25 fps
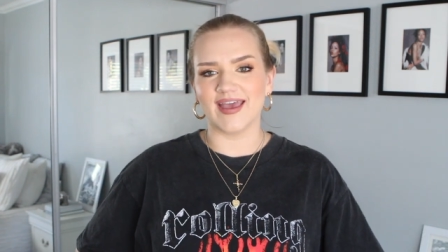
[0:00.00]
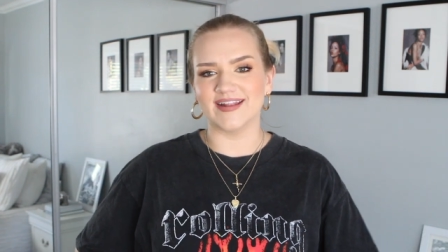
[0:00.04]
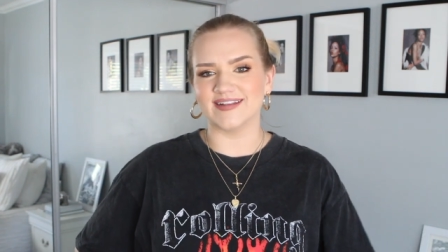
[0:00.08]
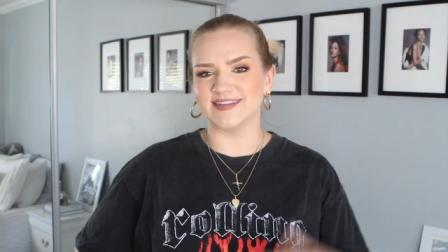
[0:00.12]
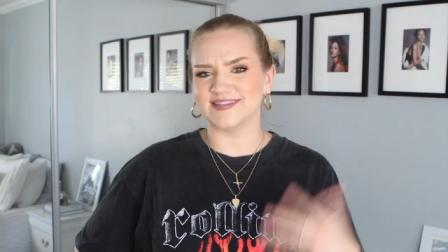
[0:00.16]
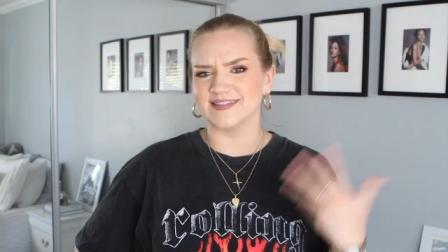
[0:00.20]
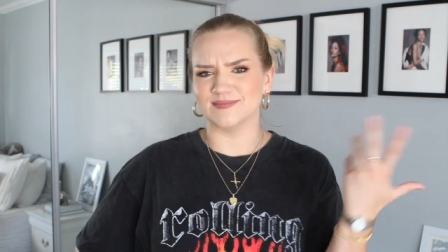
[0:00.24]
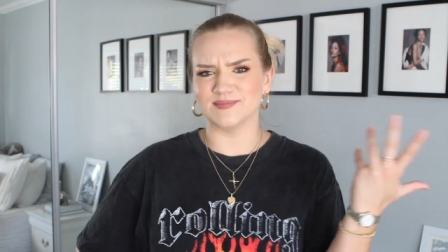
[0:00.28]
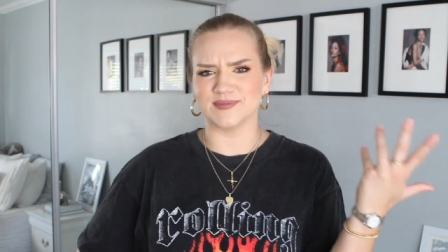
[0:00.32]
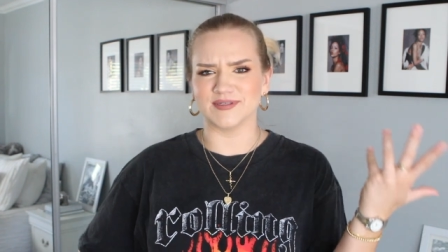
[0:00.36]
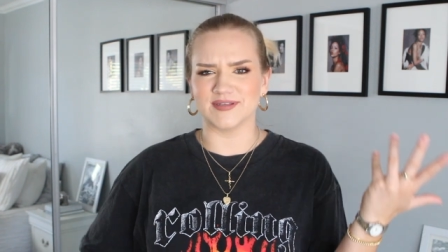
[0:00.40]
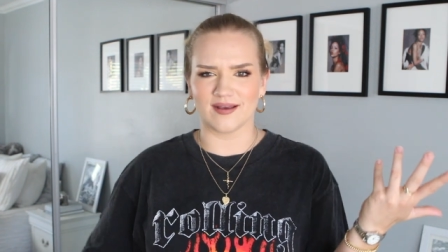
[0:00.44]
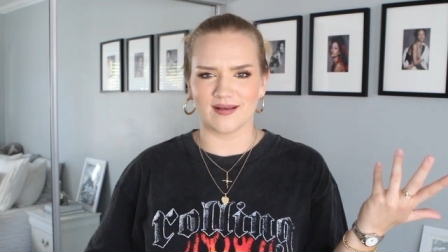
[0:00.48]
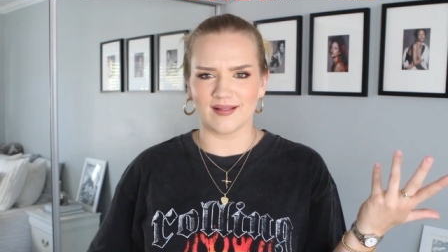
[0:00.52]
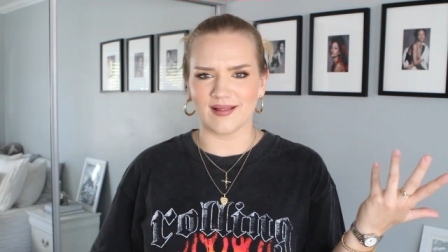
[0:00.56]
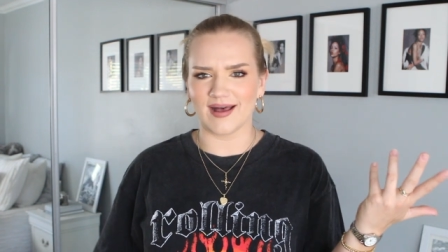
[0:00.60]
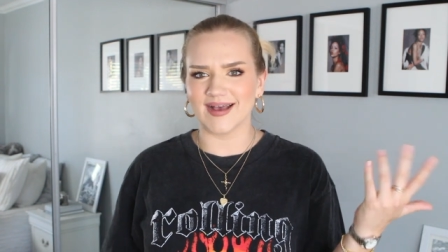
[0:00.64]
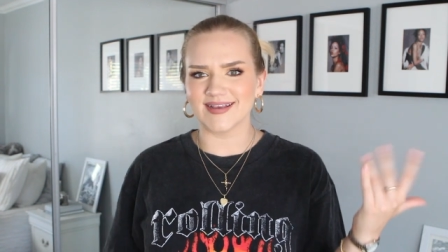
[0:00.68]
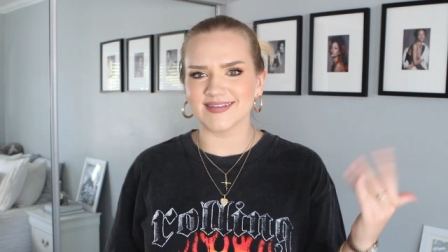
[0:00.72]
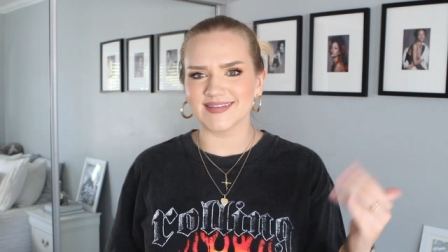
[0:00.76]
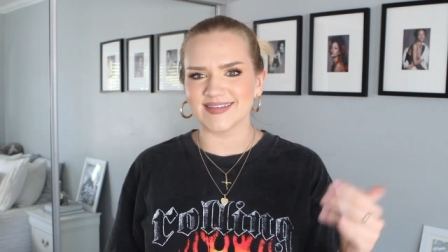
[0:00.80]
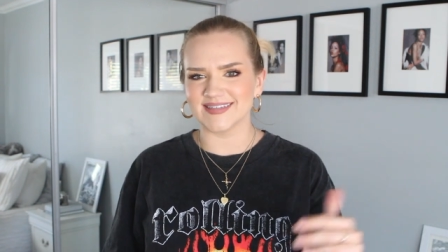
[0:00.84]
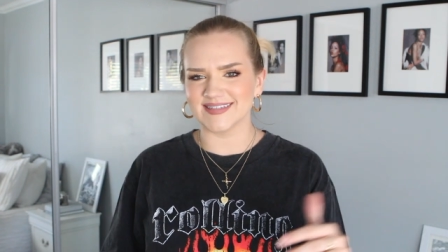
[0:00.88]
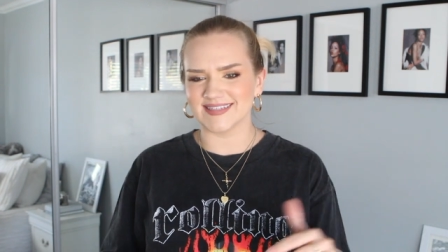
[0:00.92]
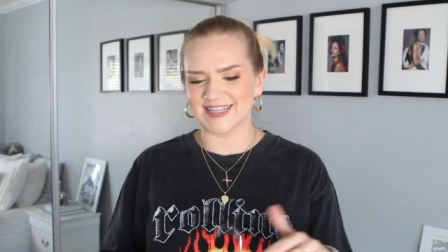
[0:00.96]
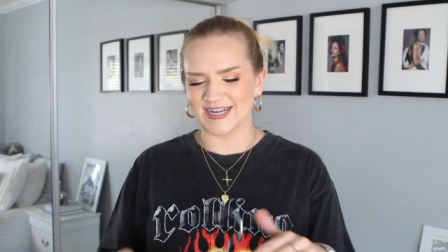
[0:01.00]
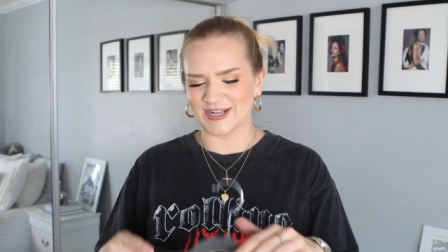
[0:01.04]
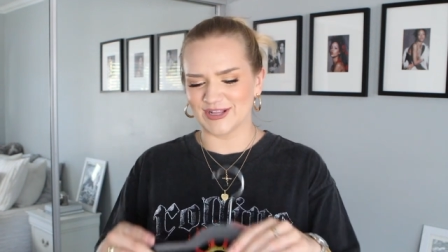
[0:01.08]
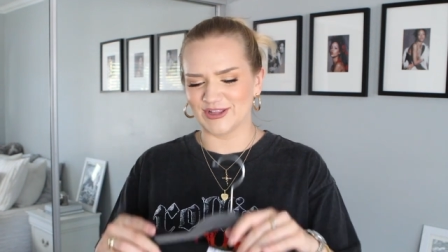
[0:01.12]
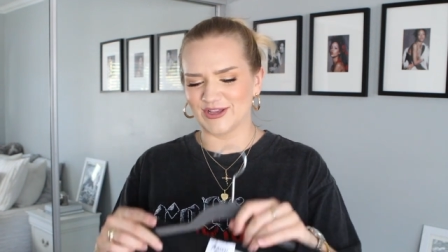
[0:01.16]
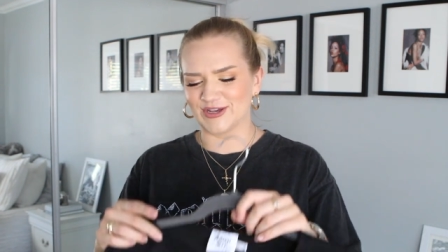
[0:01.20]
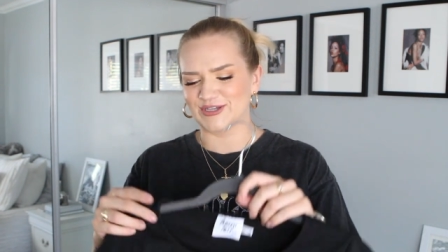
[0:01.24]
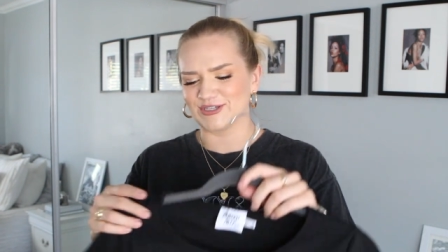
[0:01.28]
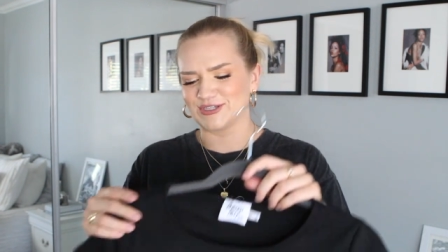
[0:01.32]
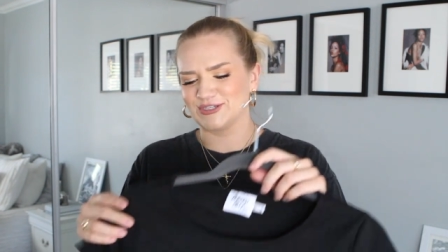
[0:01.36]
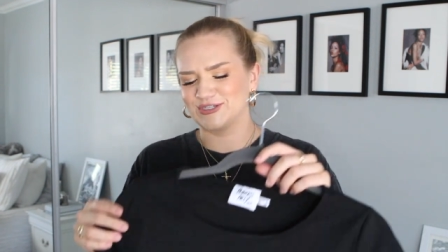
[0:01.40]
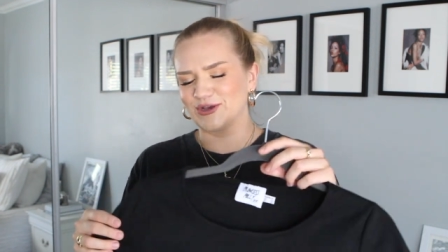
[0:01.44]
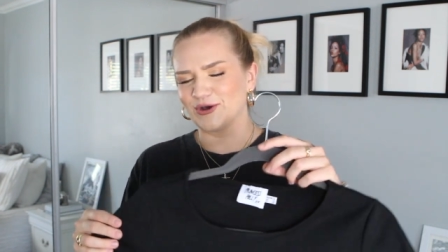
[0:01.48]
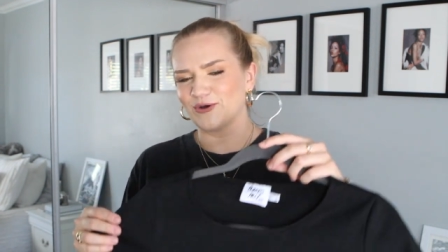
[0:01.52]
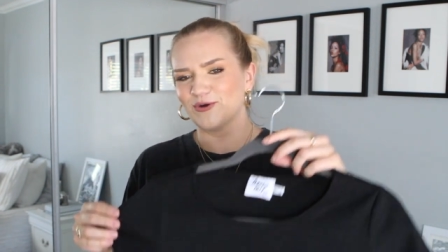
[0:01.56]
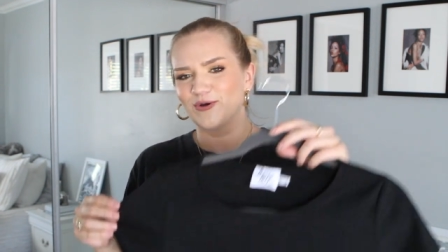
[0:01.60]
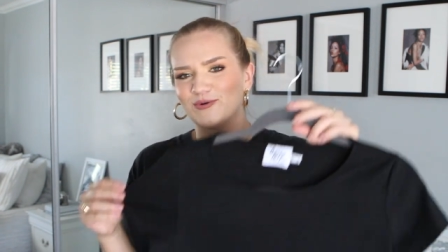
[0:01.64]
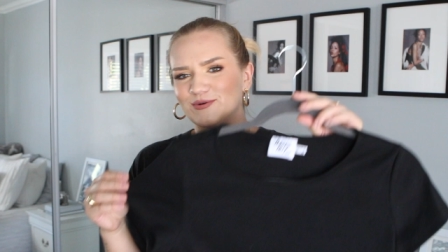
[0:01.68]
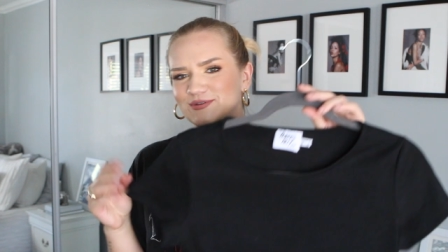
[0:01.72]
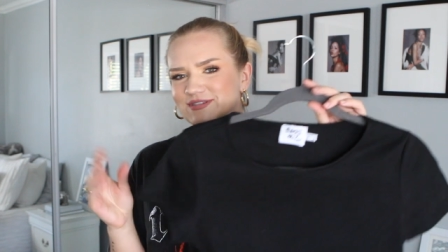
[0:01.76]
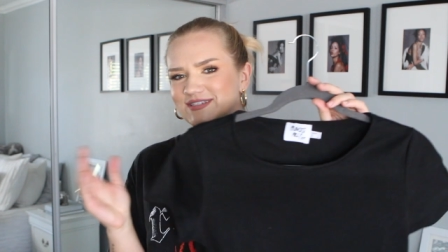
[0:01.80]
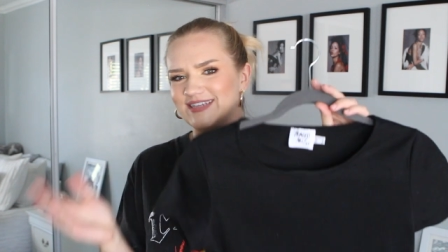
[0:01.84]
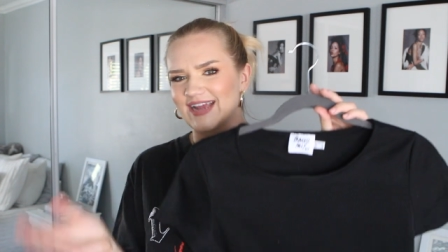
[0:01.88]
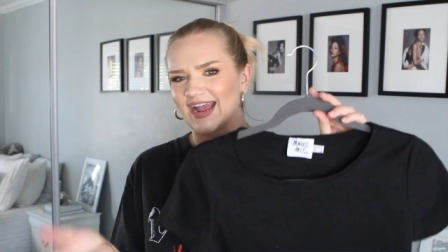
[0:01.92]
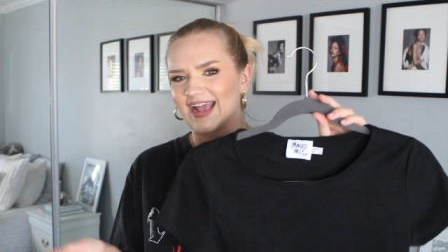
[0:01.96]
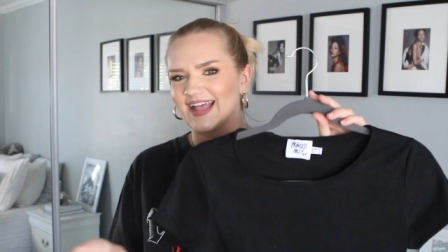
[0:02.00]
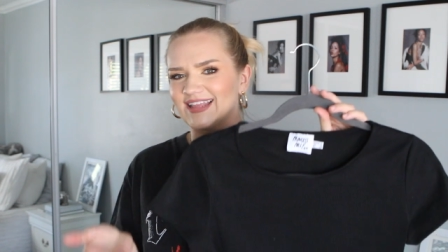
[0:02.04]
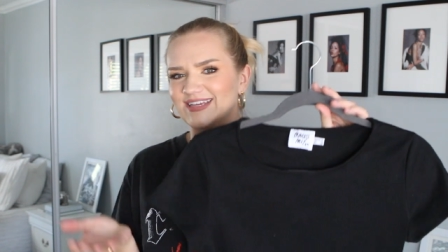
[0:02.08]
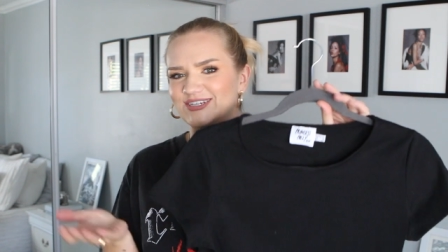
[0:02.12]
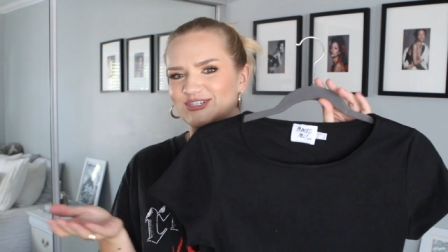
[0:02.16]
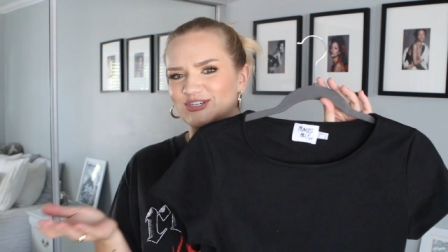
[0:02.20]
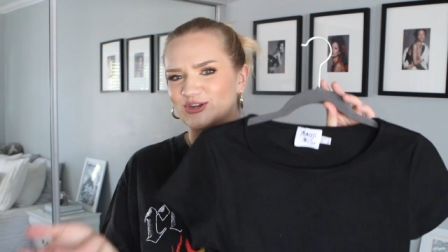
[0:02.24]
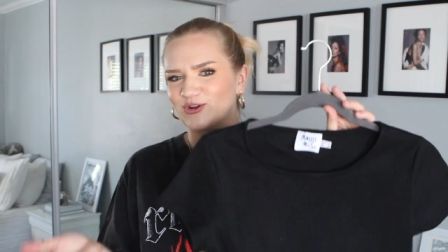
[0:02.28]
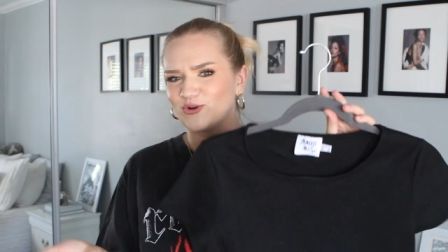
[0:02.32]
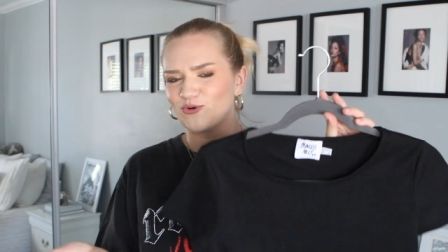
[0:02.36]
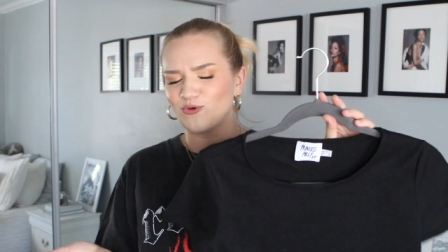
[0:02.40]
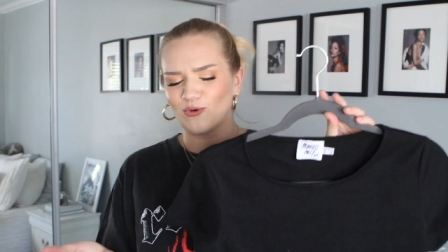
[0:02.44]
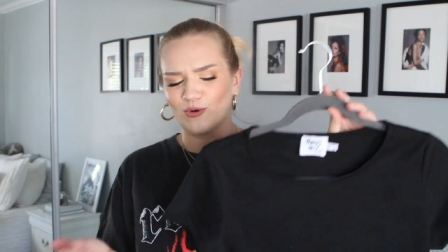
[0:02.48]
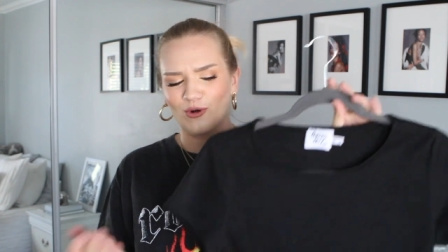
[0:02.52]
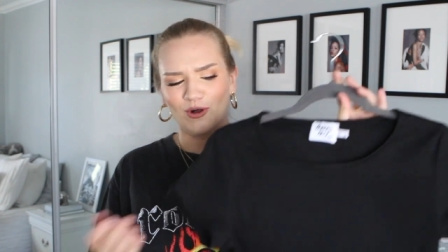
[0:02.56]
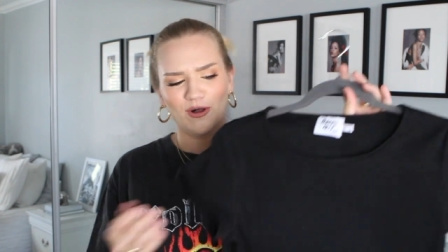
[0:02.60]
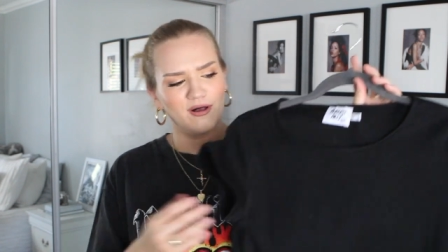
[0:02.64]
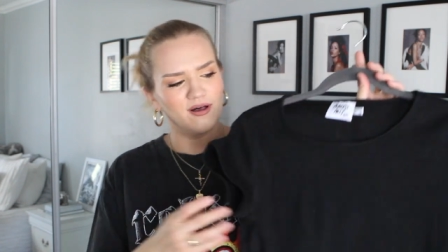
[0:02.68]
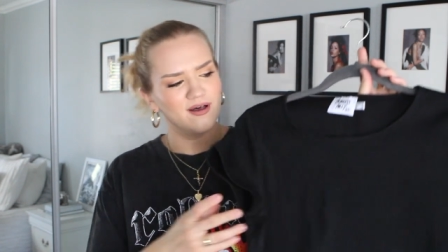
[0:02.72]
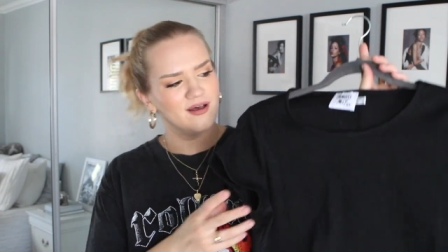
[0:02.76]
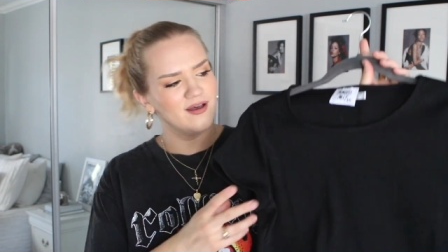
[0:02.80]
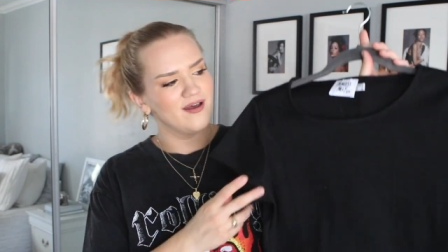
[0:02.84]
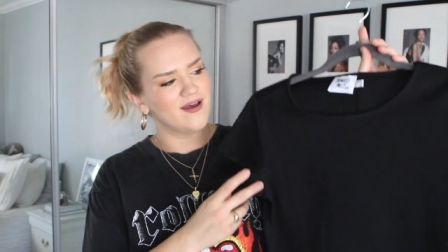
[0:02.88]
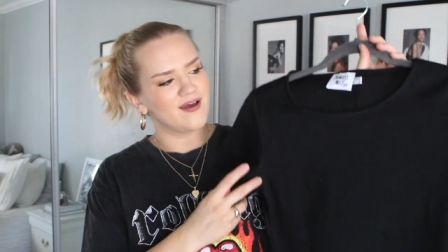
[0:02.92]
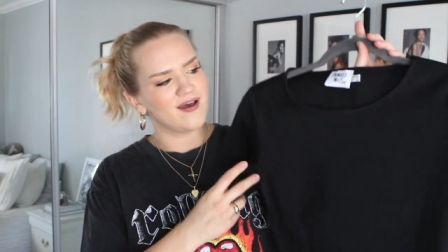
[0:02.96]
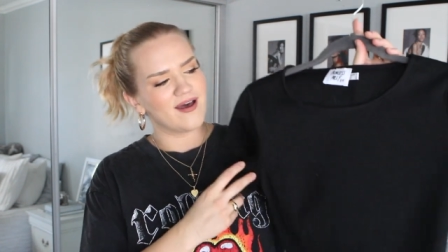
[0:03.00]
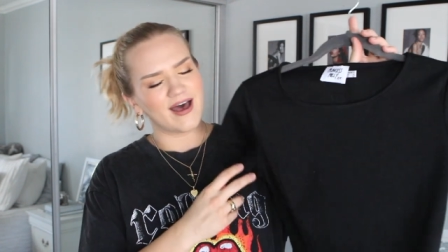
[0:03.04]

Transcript: and some sunglasses and it looks so stylish and cool.